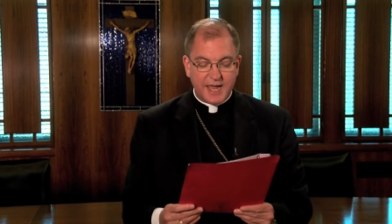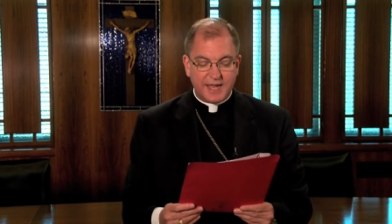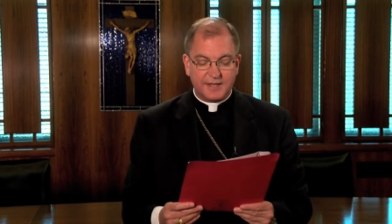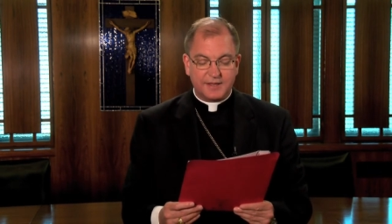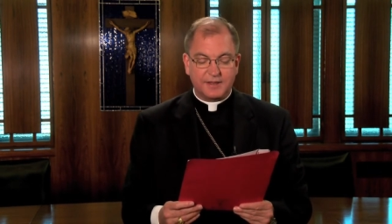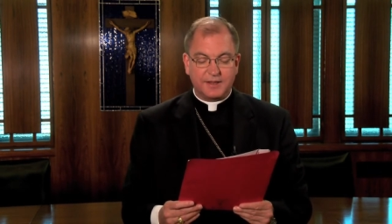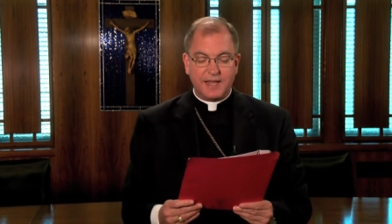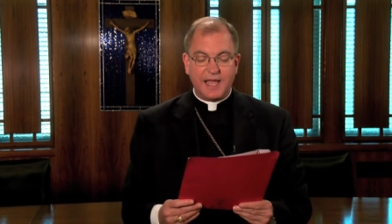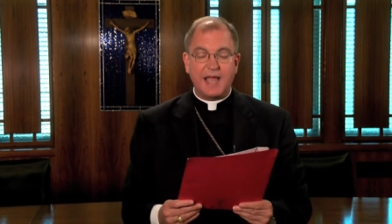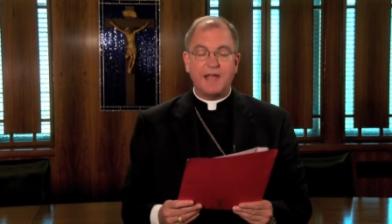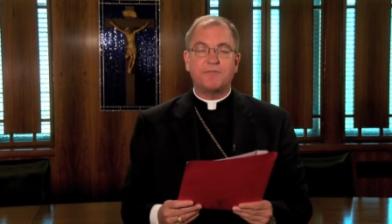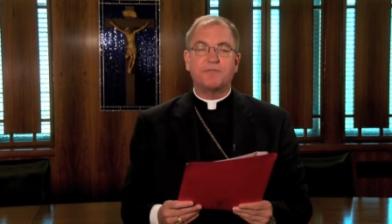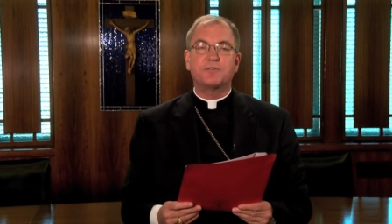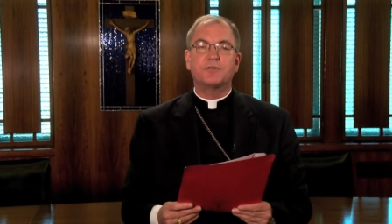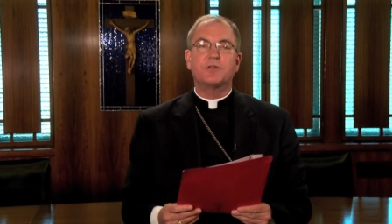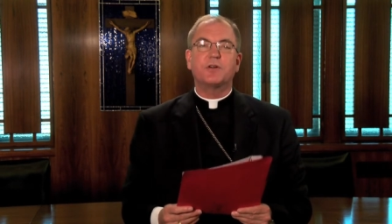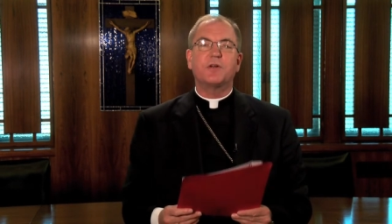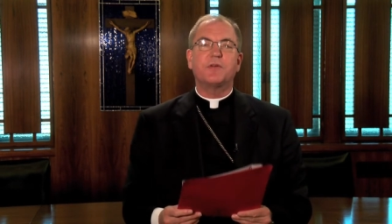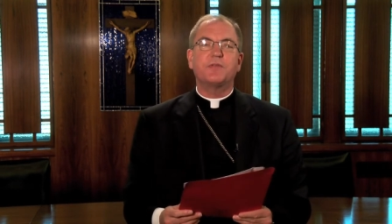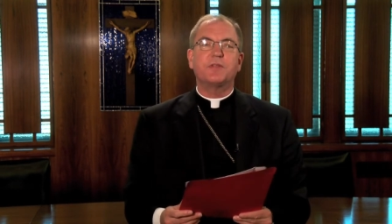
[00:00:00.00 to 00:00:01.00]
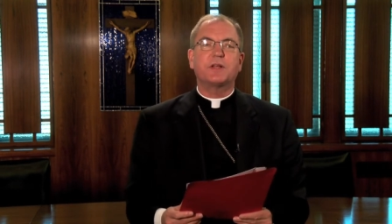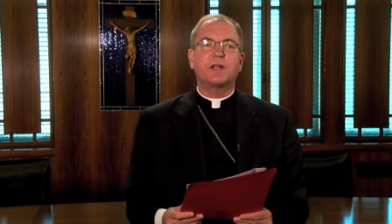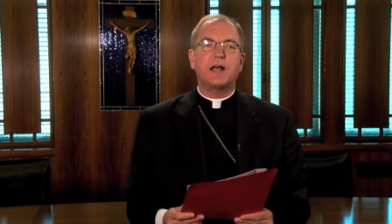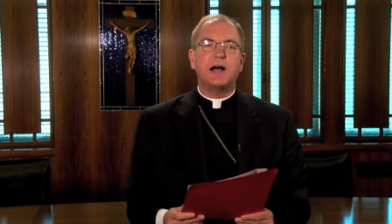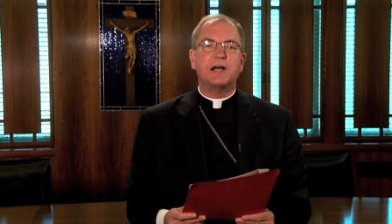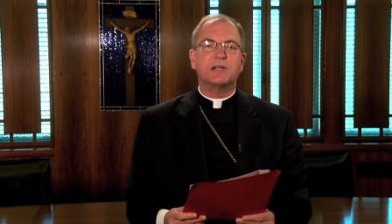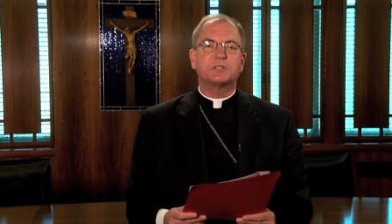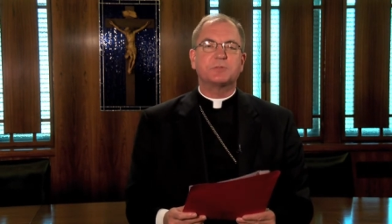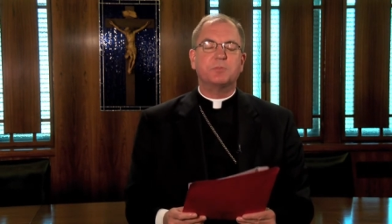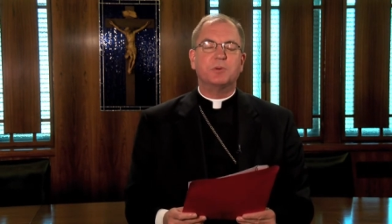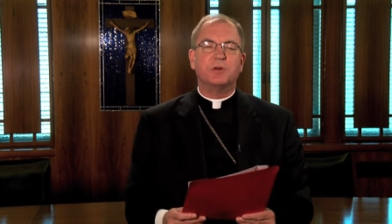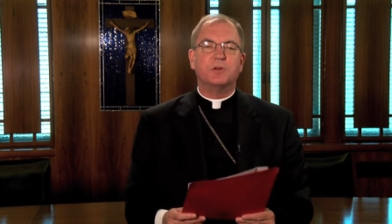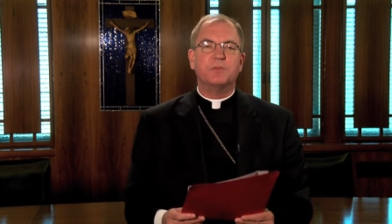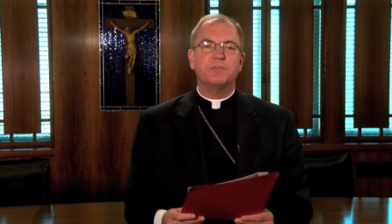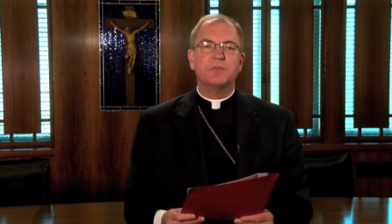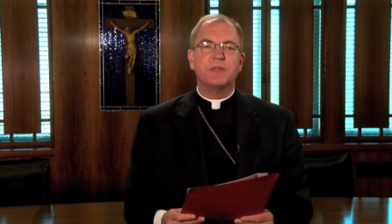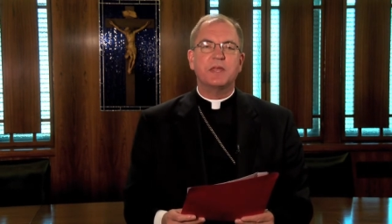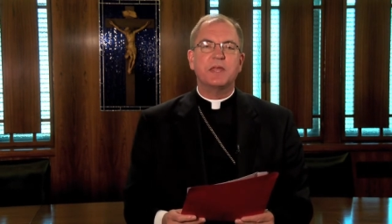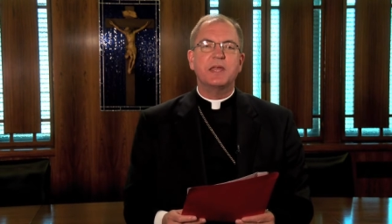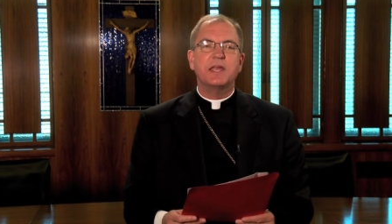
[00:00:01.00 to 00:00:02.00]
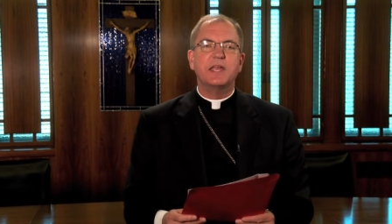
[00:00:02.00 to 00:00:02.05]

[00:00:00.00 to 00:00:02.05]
and laughter of the gospel